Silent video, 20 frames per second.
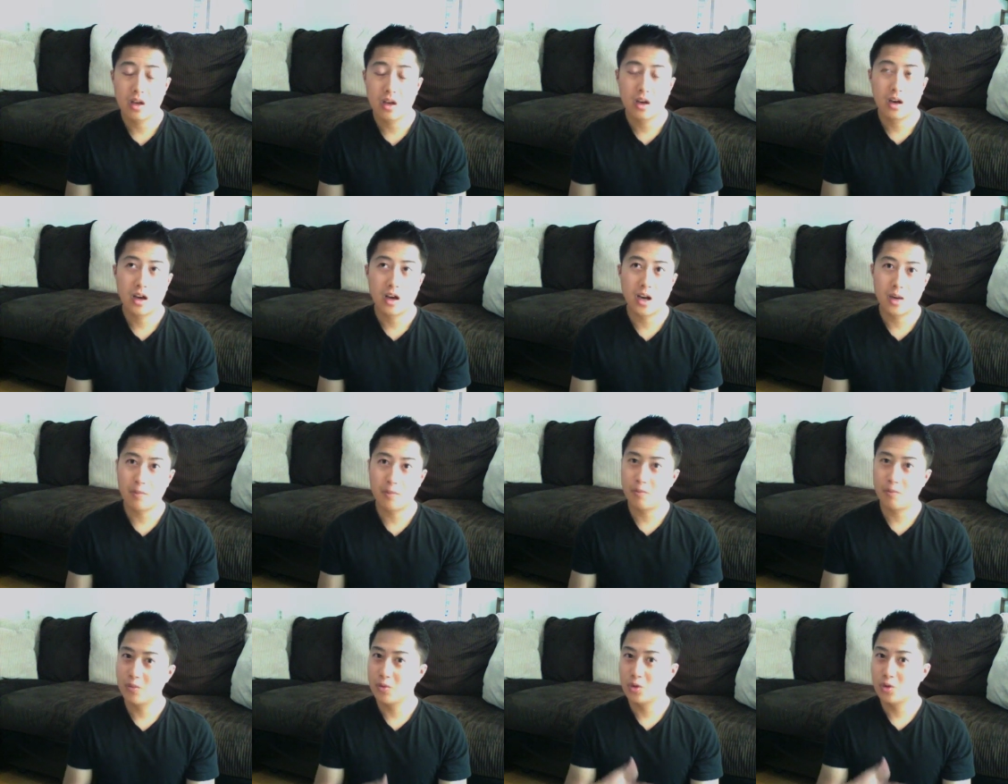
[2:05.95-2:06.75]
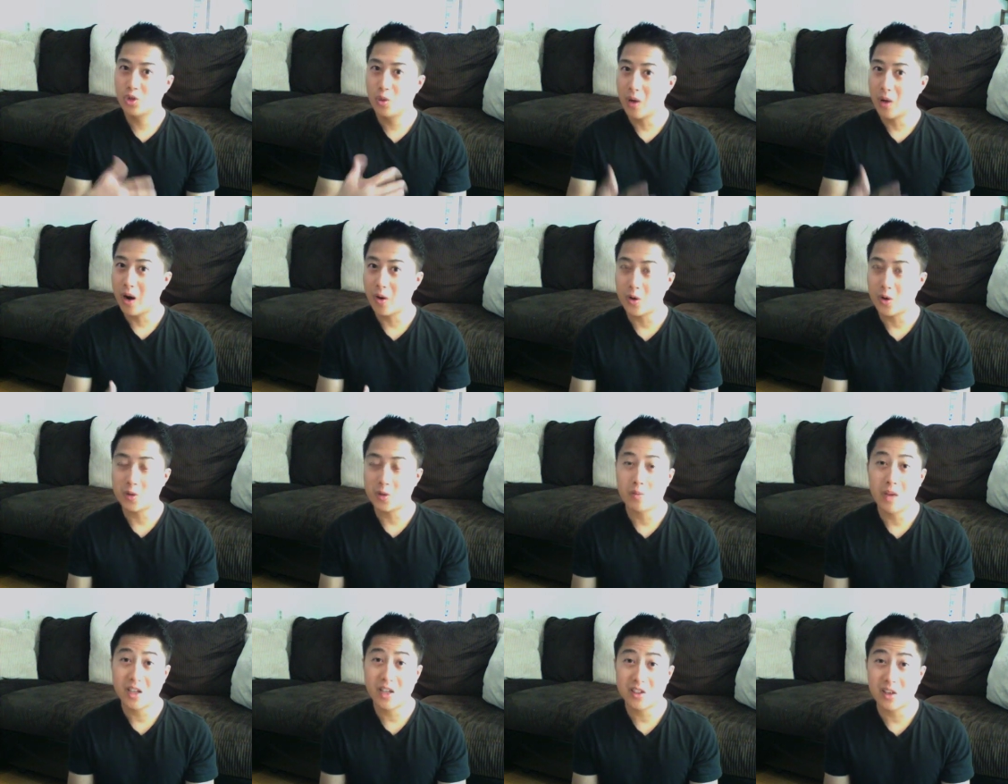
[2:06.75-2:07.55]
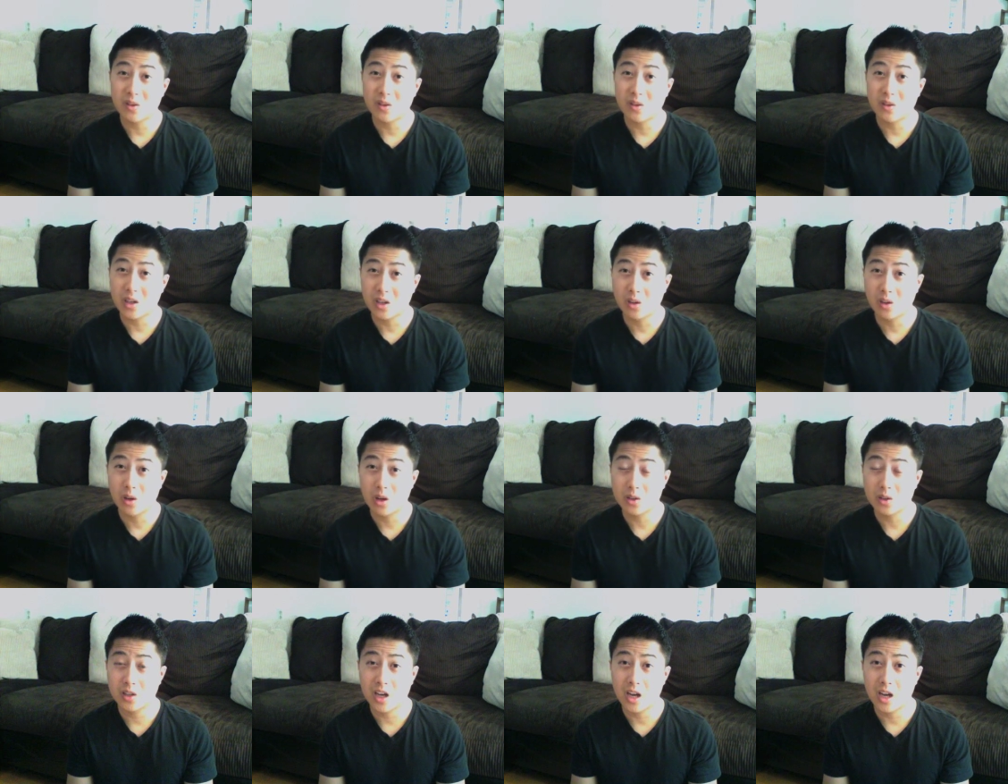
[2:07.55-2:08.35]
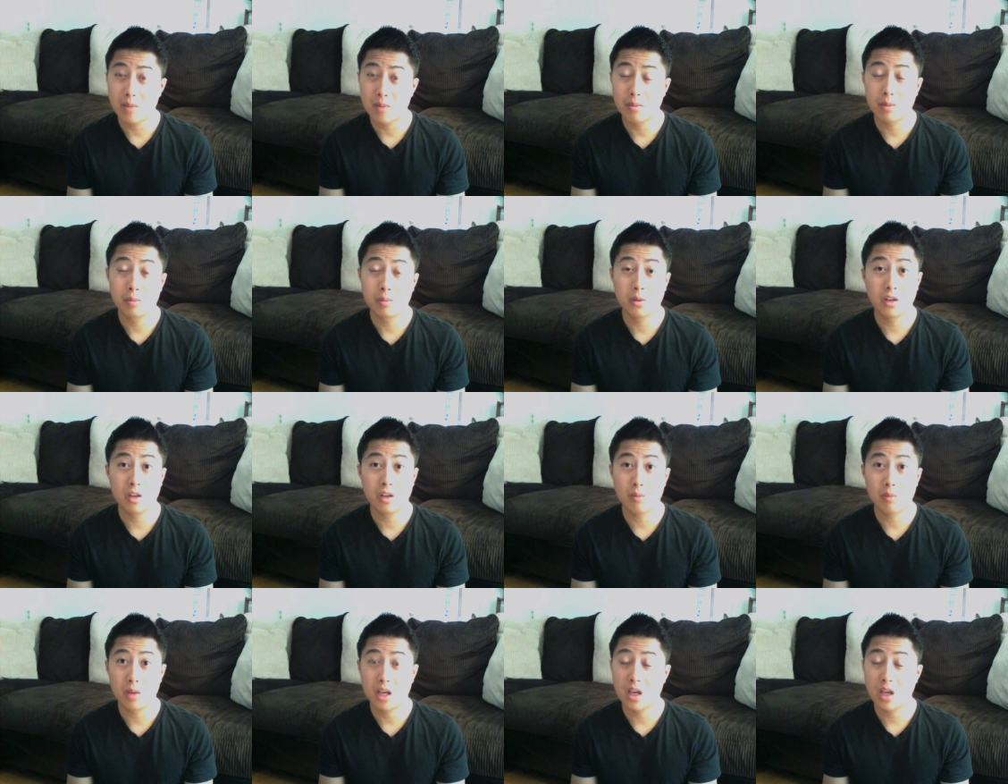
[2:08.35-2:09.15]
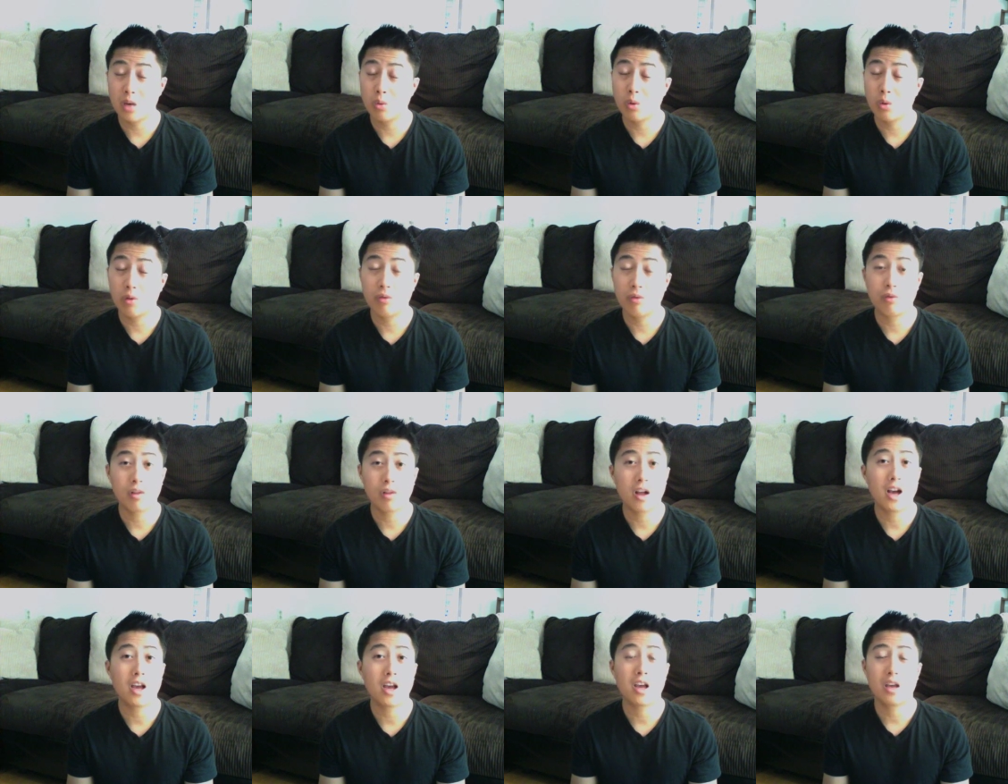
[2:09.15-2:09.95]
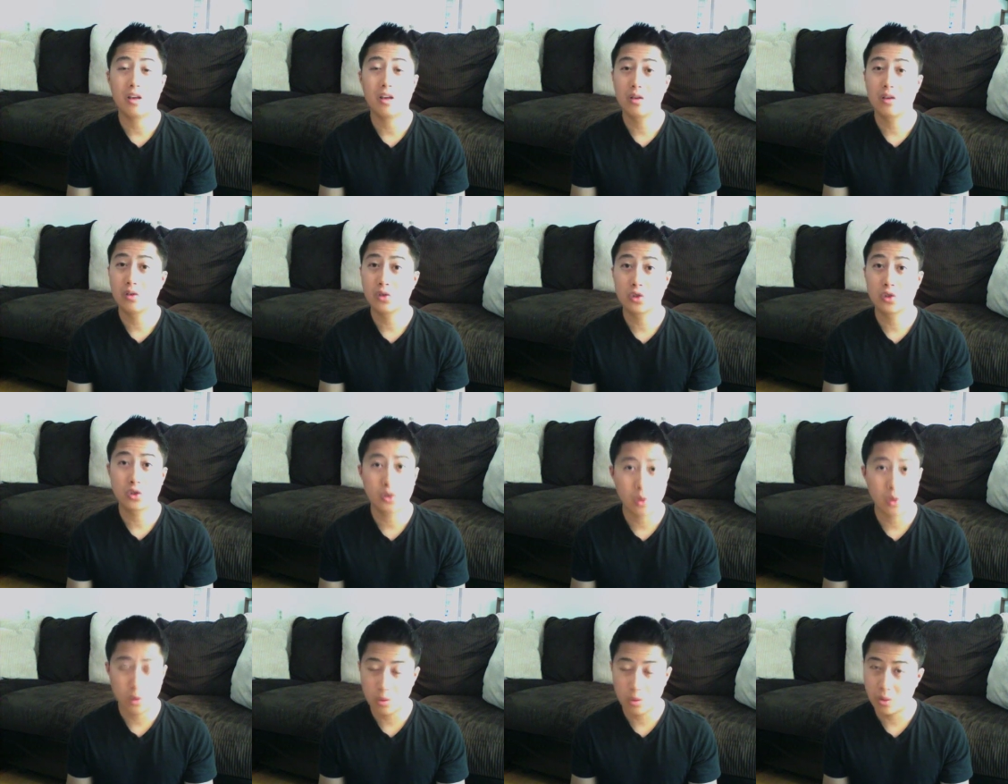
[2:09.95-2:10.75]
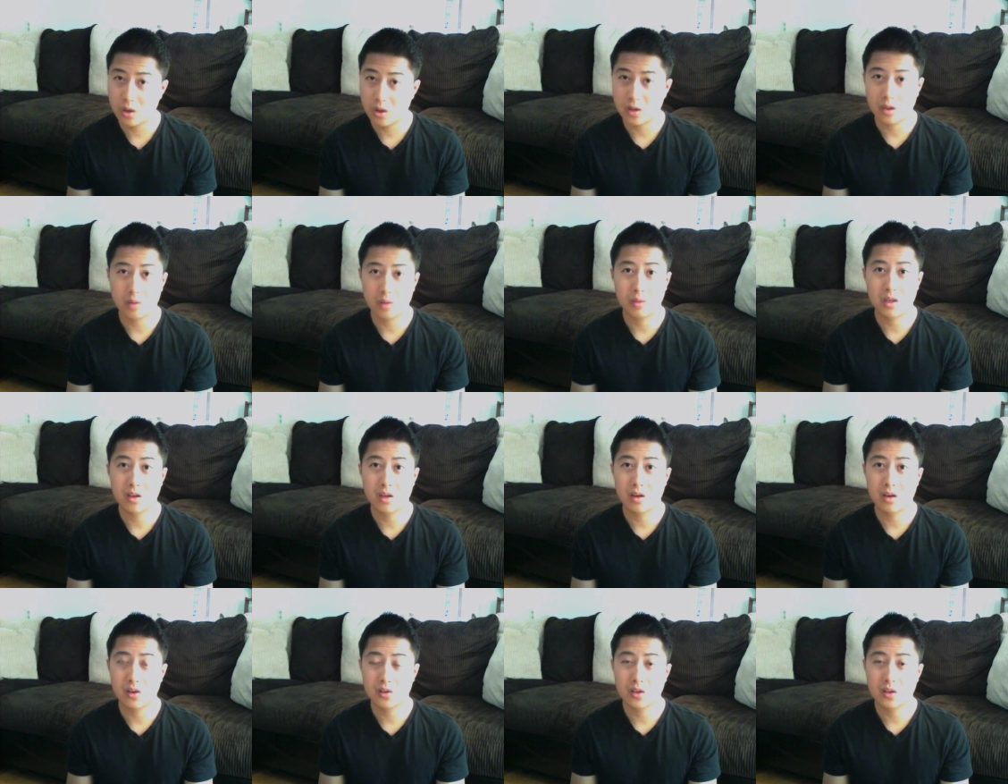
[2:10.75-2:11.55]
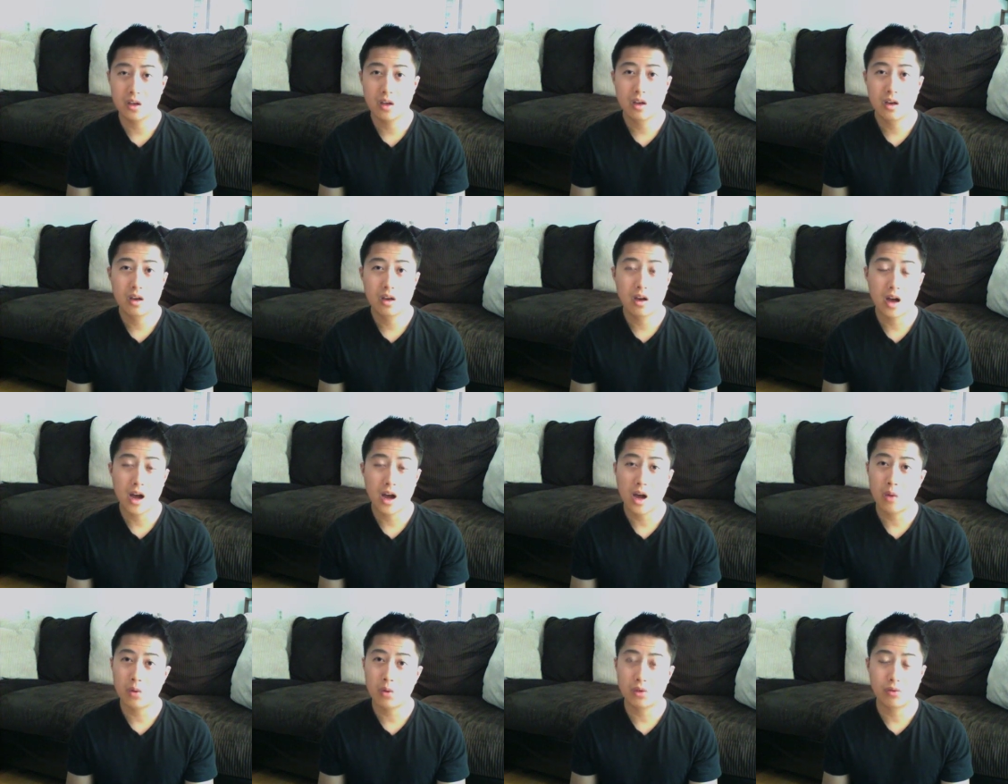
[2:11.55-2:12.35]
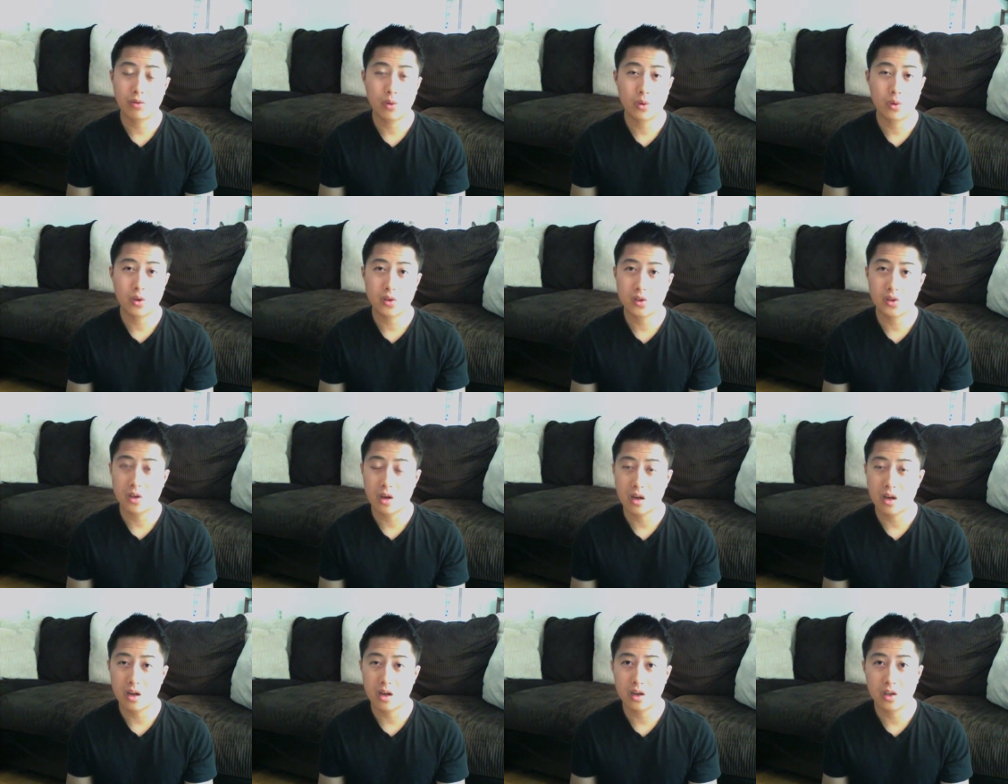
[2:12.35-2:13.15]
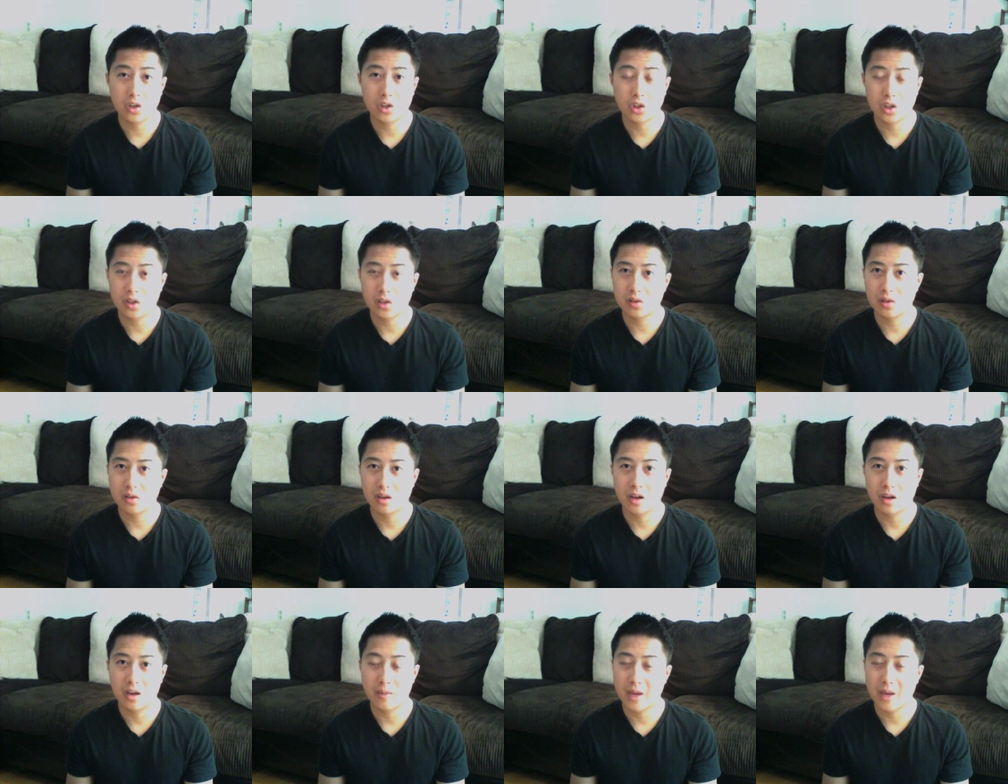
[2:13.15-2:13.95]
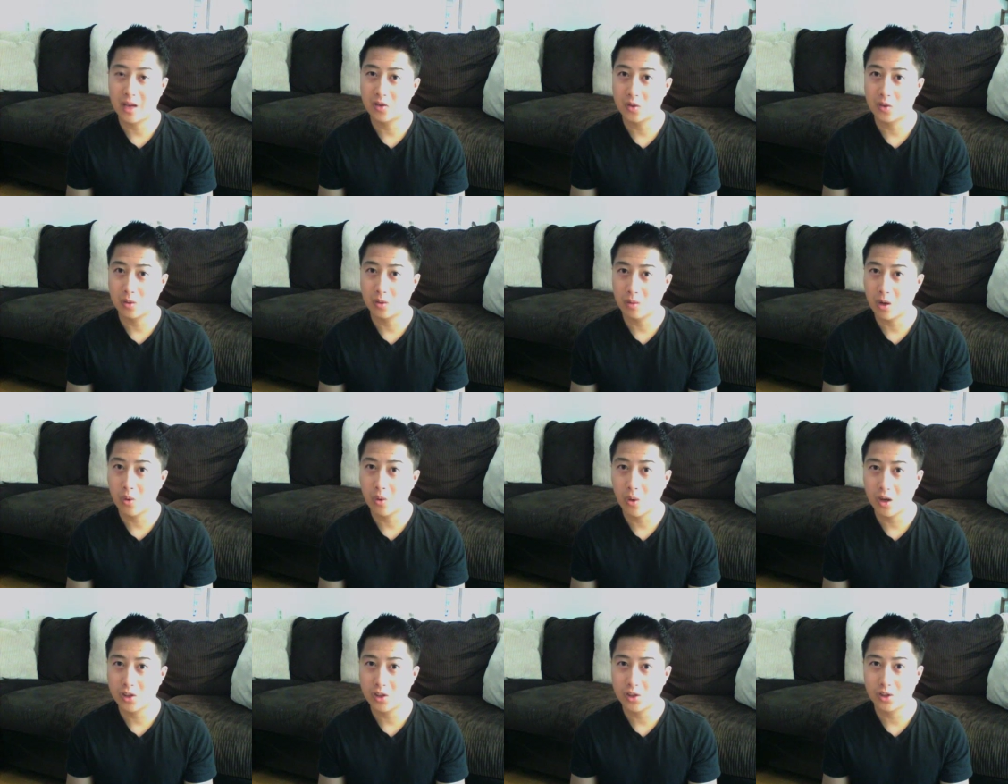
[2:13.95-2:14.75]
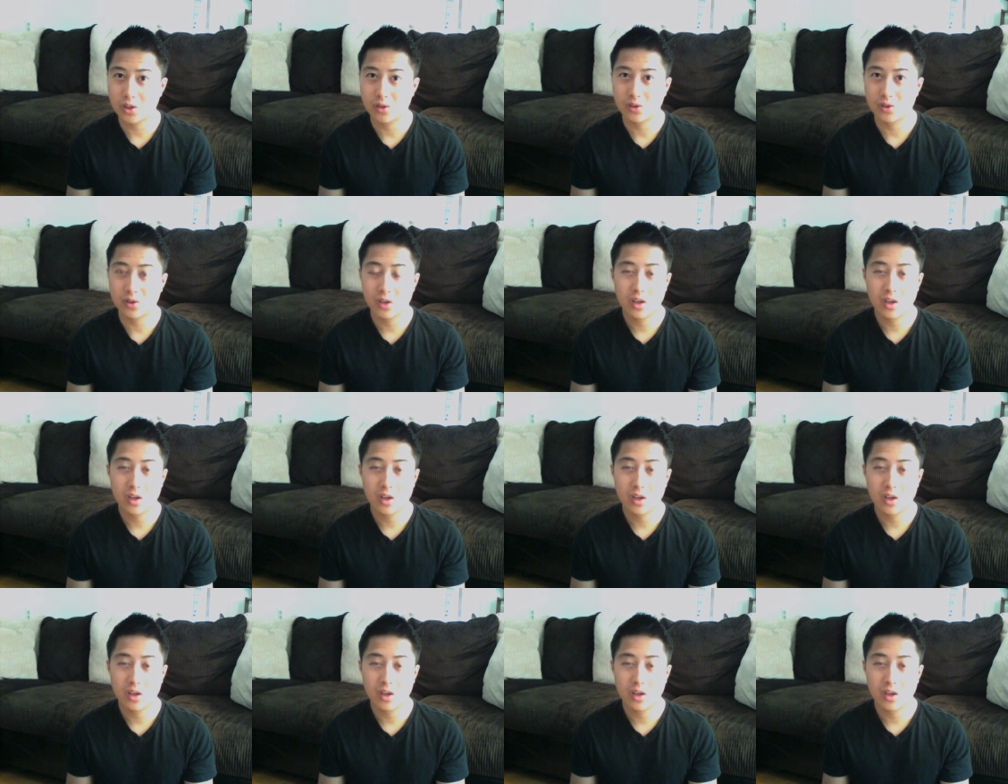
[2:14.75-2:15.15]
2 hours may sound like a long time, but believe me, it will fly so quickly because I was focused on just answering my questions,